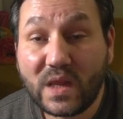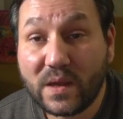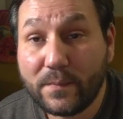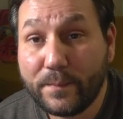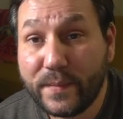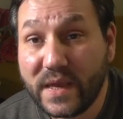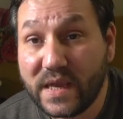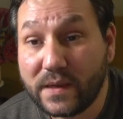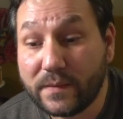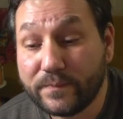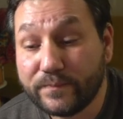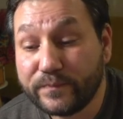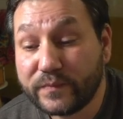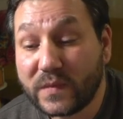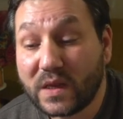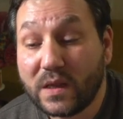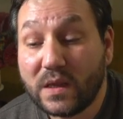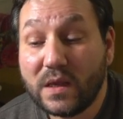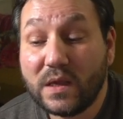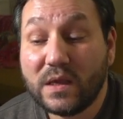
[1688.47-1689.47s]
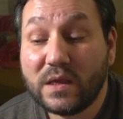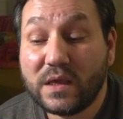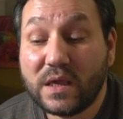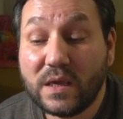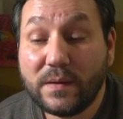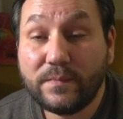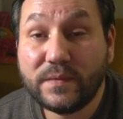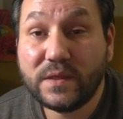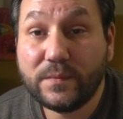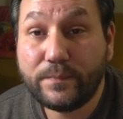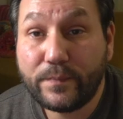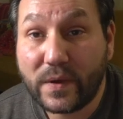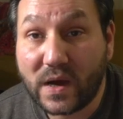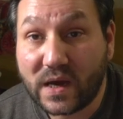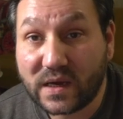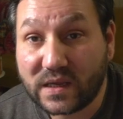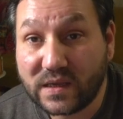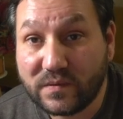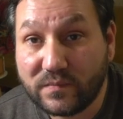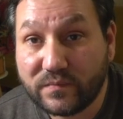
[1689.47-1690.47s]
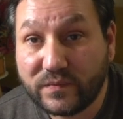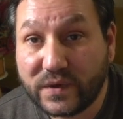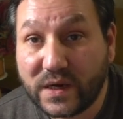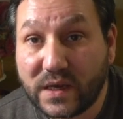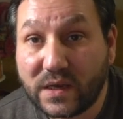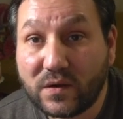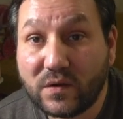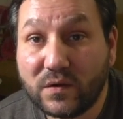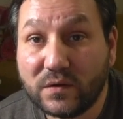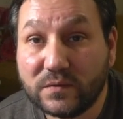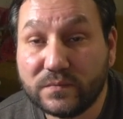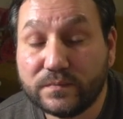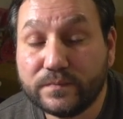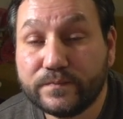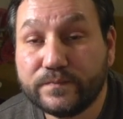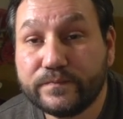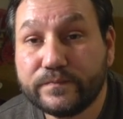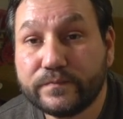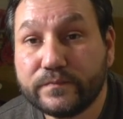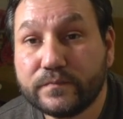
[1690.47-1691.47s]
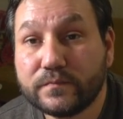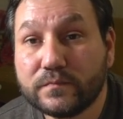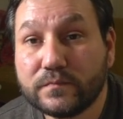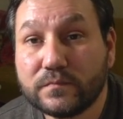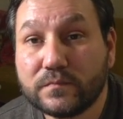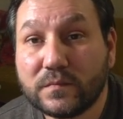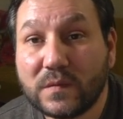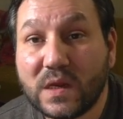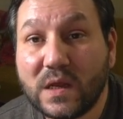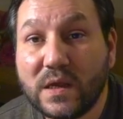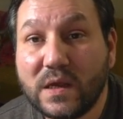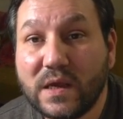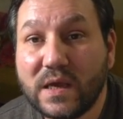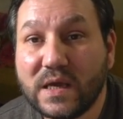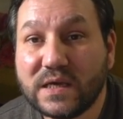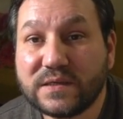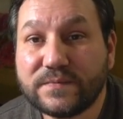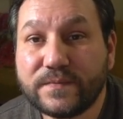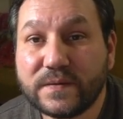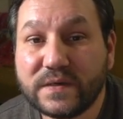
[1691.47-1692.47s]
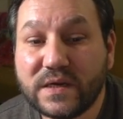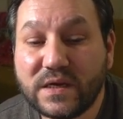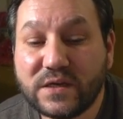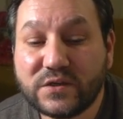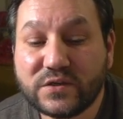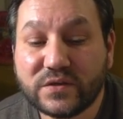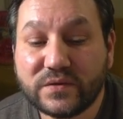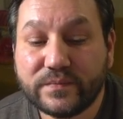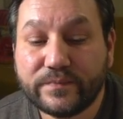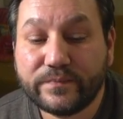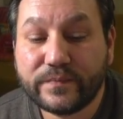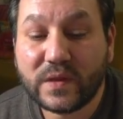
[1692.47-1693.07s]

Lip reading: B. Keep the parking brake on. Explanation.